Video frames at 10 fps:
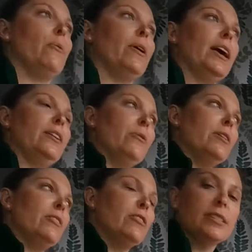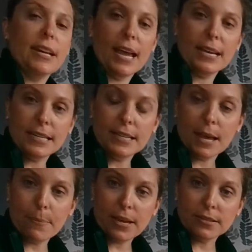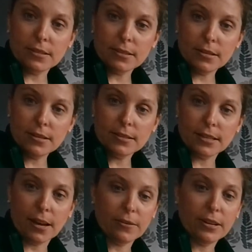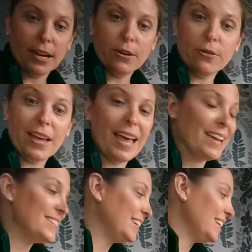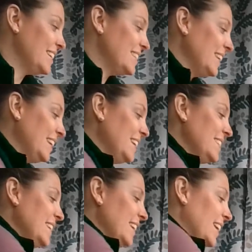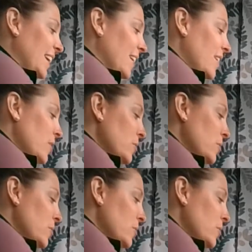Well, I know that there's an ending that makes a D sound, and I know that ending is ED.